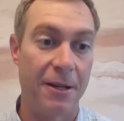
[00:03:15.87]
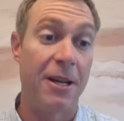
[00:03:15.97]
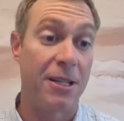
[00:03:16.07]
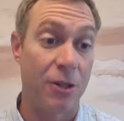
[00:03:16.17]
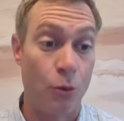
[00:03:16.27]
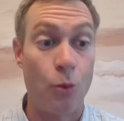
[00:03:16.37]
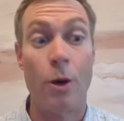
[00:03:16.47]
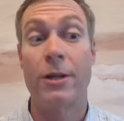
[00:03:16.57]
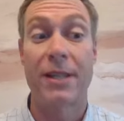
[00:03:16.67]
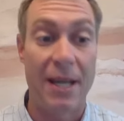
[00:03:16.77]
Okay, so
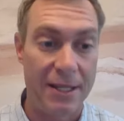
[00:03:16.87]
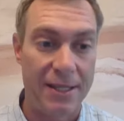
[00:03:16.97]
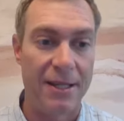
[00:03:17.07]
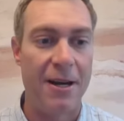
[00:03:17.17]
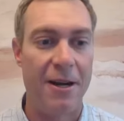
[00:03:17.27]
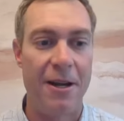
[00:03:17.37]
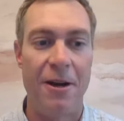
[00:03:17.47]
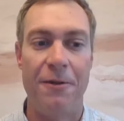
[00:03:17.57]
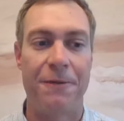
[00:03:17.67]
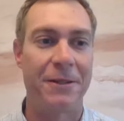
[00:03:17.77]
worst case
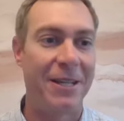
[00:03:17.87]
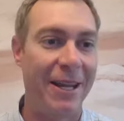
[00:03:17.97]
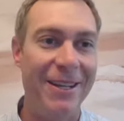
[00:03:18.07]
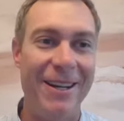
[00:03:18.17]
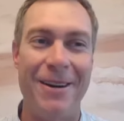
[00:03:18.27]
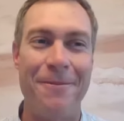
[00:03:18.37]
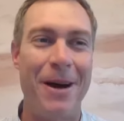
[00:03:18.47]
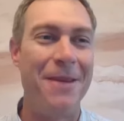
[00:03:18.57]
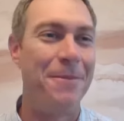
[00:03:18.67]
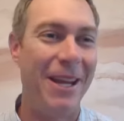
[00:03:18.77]
scenario for 10 year
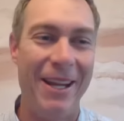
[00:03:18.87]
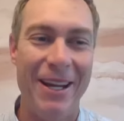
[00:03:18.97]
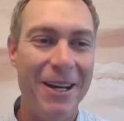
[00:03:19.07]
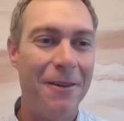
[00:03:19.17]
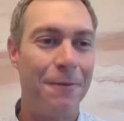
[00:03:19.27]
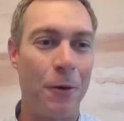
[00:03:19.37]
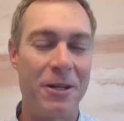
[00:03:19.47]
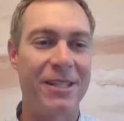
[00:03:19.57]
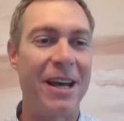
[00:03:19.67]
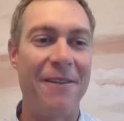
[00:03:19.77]
might be
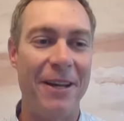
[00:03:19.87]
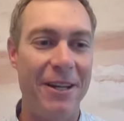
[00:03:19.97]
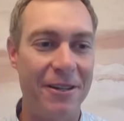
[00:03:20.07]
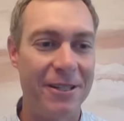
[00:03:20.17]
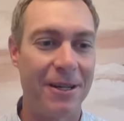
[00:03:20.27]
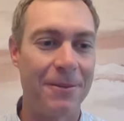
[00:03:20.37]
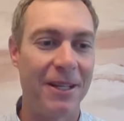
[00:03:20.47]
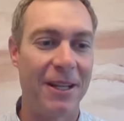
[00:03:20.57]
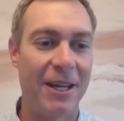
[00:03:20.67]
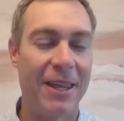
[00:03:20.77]
four-seven or
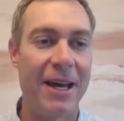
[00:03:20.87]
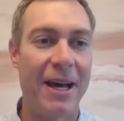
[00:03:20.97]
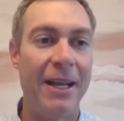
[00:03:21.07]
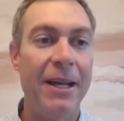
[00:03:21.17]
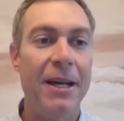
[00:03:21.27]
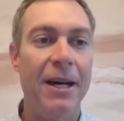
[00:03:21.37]
something like that.